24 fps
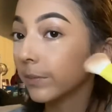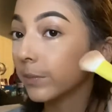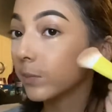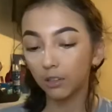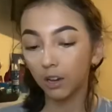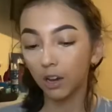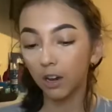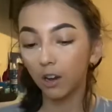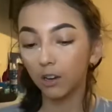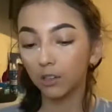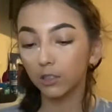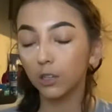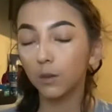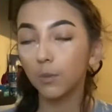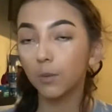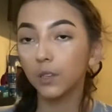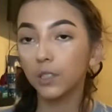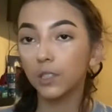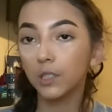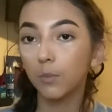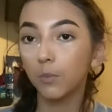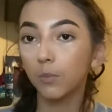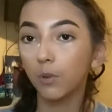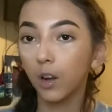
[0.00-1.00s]
So I also
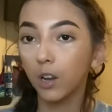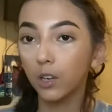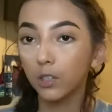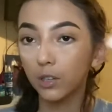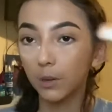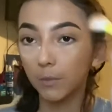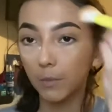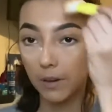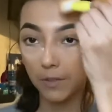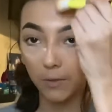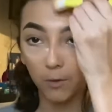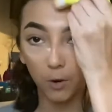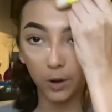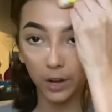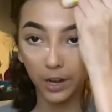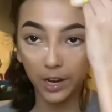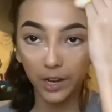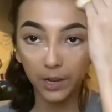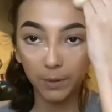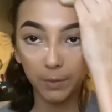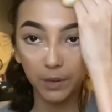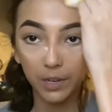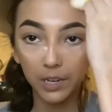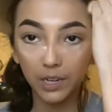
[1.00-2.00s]
put some bronzer on my
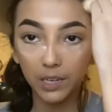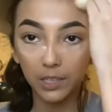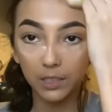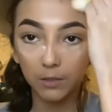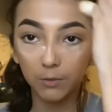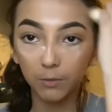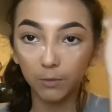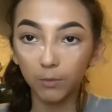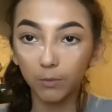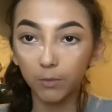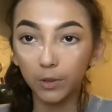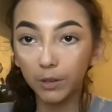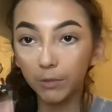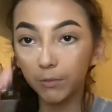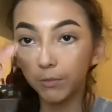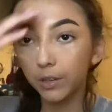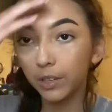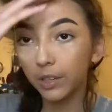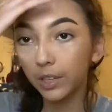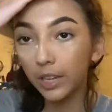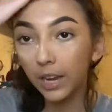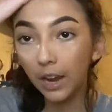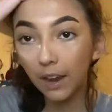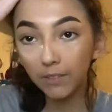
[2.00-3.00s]
forehead because we
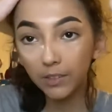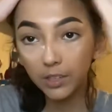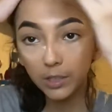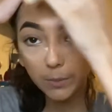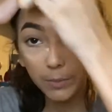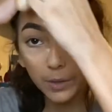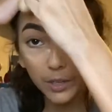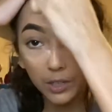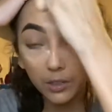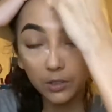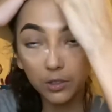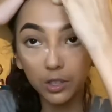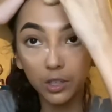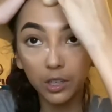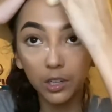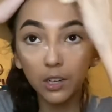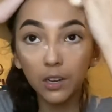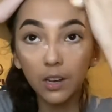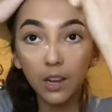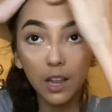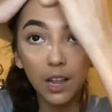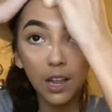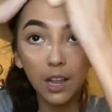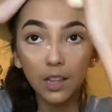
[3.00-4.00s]
really have to make sure
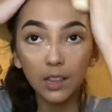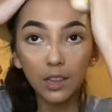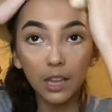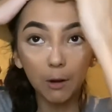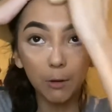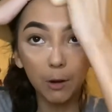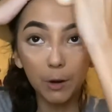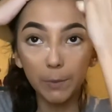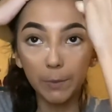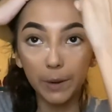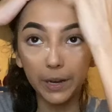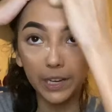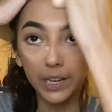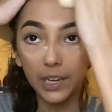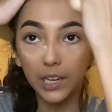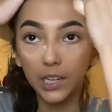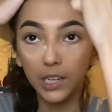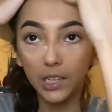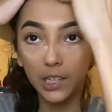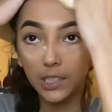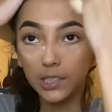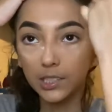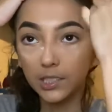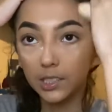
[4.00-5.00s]
that we're making
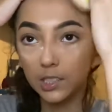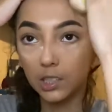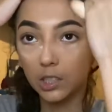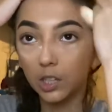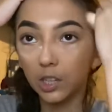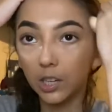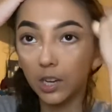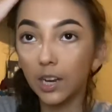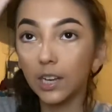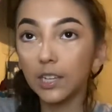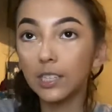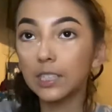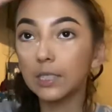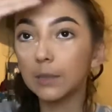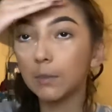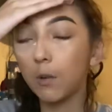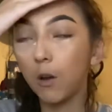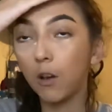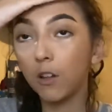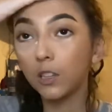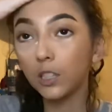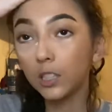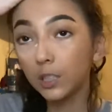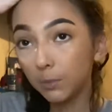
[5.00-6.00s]
this look as
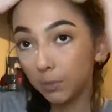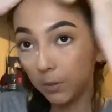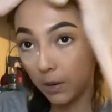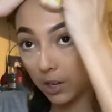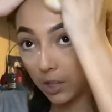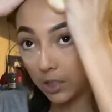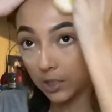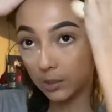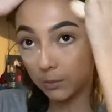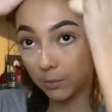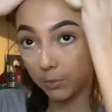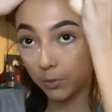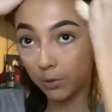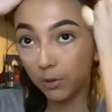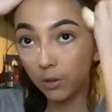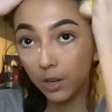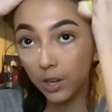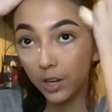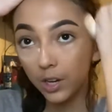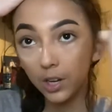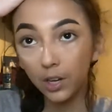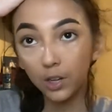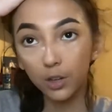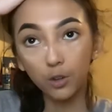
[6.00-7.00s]
small as possible,
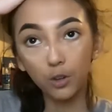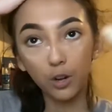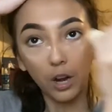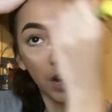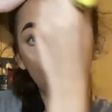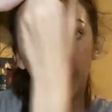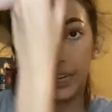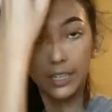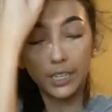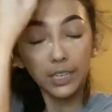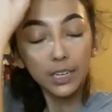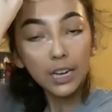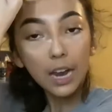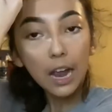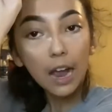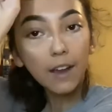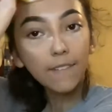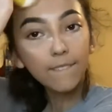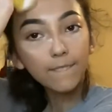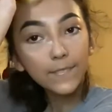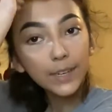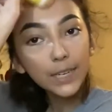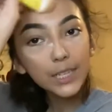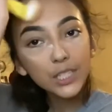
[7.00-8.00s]
trying to
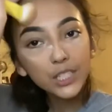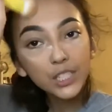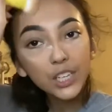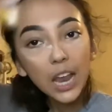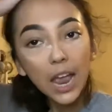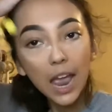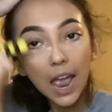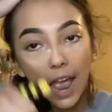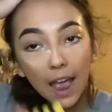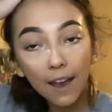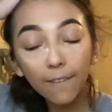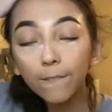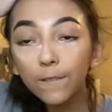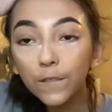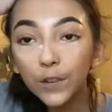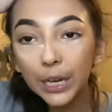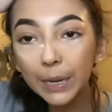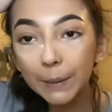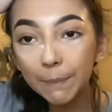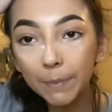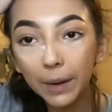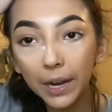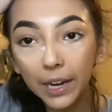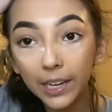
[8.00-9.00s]
catfish
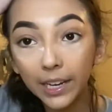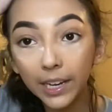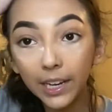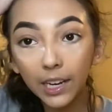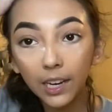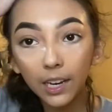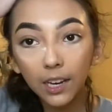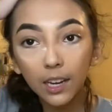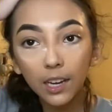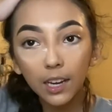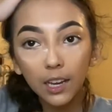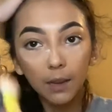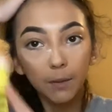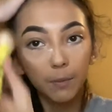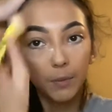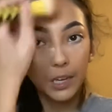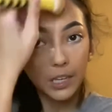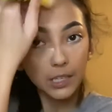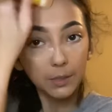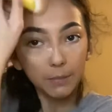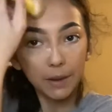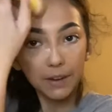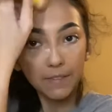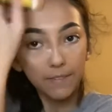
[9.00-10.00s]
everybody
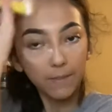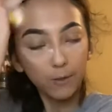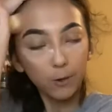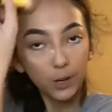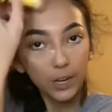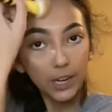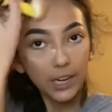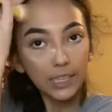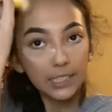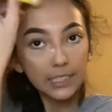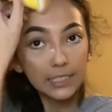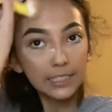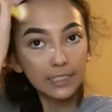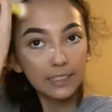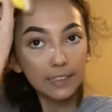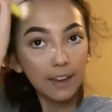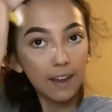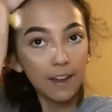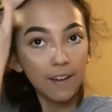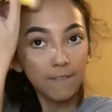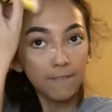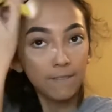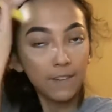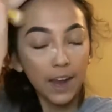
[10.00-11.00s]
because my forehead's
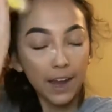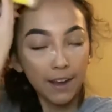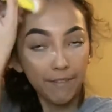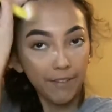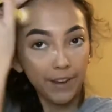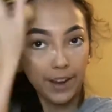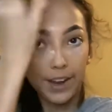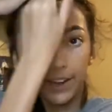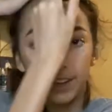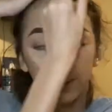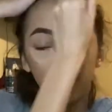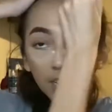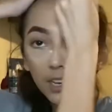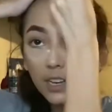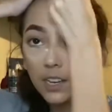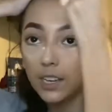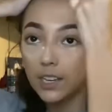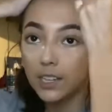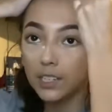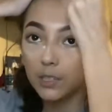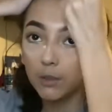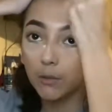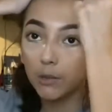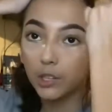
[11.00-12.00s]
a 5 head.
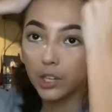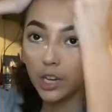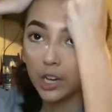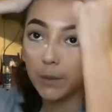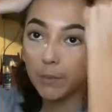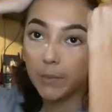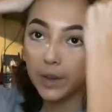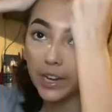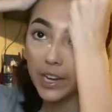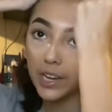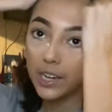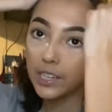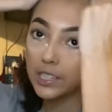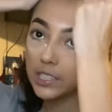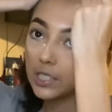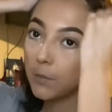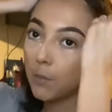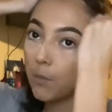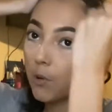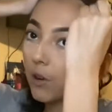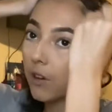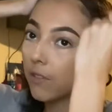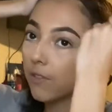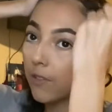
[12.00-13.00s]
So we're trying to make it into
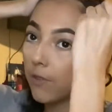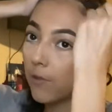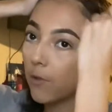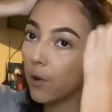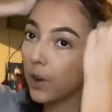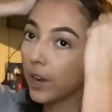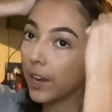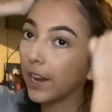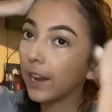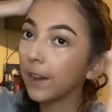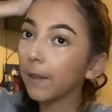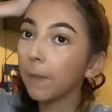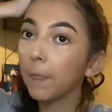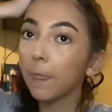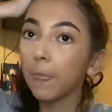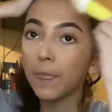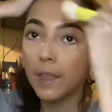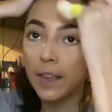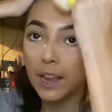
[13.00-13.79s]
more of a forehead.